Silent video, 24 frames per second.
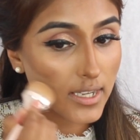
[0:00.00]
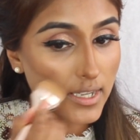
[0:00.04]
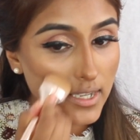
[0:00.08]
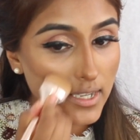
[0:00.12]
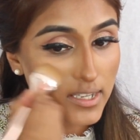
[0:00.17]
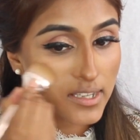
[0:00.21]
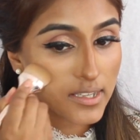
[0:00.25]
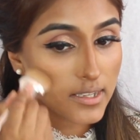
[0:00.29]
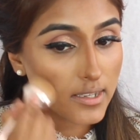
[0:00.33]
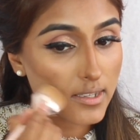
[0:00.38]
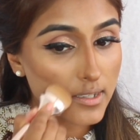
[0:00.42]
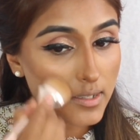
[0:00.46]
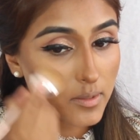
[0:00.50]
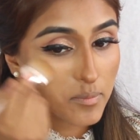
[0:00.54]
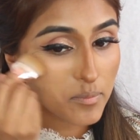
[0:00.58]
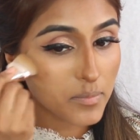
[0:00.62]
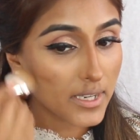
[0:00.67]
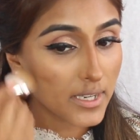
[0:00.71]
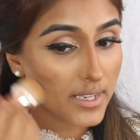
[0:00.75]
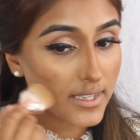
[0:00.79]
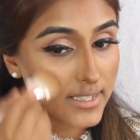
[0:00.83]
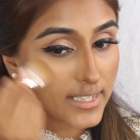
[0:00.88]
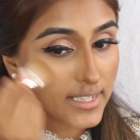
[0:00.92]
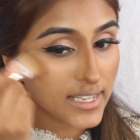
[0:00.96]
and
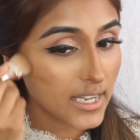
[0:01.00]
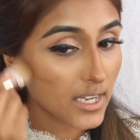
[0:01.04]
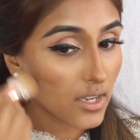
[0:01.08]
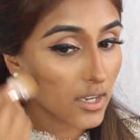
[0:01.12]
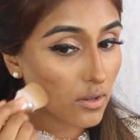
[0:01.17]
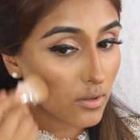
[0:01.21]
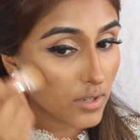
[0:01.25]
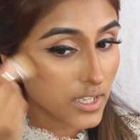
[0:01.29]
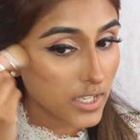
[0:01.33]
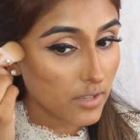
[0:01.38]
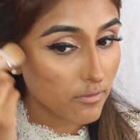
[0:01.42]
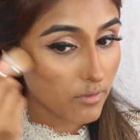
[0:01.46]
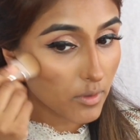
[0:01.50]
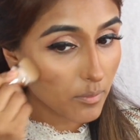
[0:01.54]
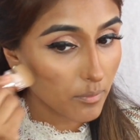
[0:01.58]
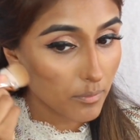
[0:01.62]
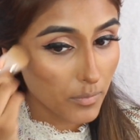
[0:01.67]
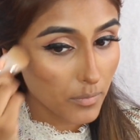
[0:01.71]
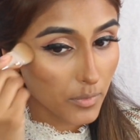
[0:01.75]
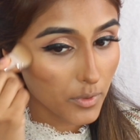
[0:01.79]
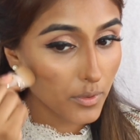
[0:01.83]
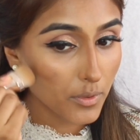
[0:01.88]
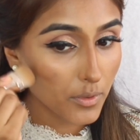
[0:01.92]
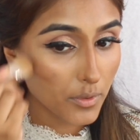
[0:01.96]
blend it out
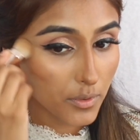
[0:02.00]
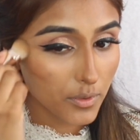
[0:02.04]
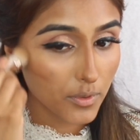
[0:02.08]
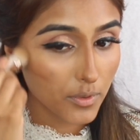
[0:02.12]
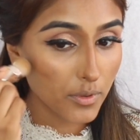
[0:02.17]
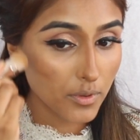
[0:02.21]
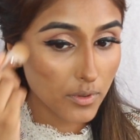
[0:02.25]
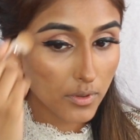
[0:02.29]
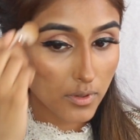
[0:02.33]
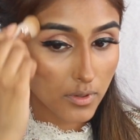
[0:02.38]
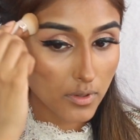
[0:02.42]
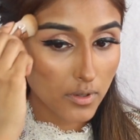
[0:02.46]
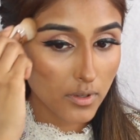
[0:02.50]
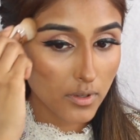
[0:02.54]
even more.